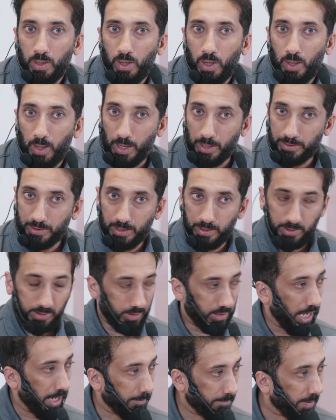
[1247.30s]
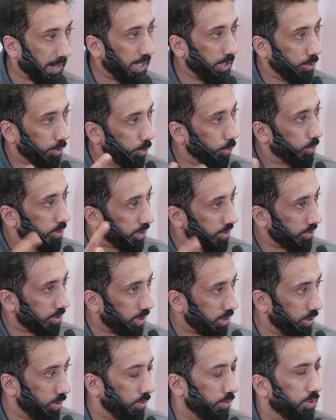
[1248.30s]
And then that by who
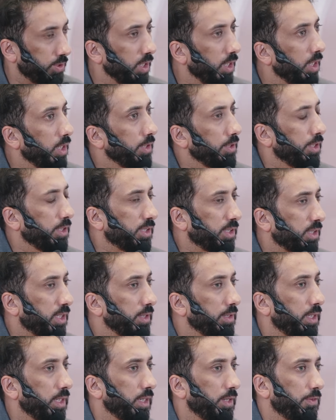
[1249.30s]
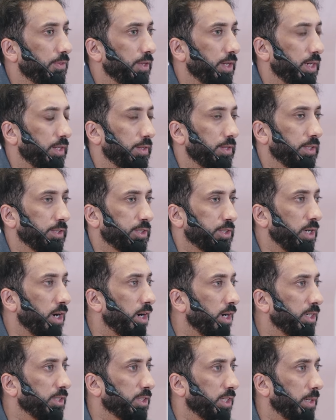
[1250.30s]
continues, the
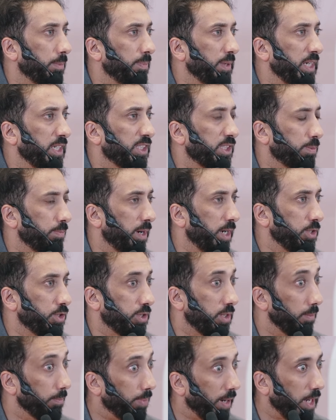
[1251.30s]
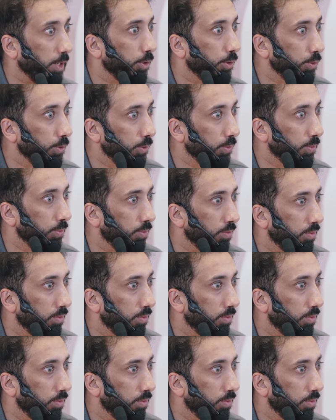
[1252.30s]
stars are being smudged. By who?